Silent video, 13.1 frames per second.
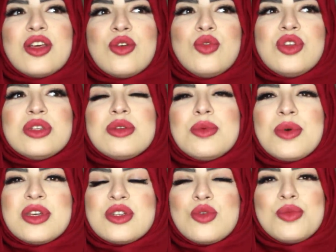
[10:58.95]
Like, all these
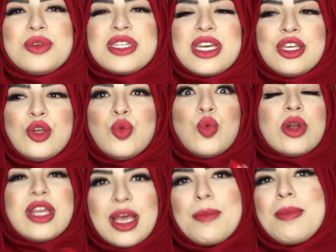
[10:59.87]
people, it's almost like you
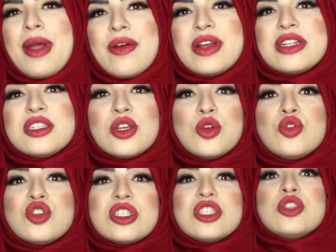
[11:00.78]
want to get married, so
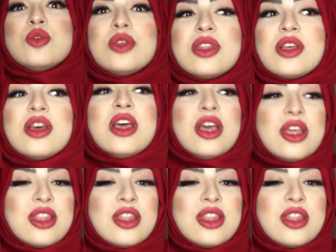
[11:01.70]
you're just doing the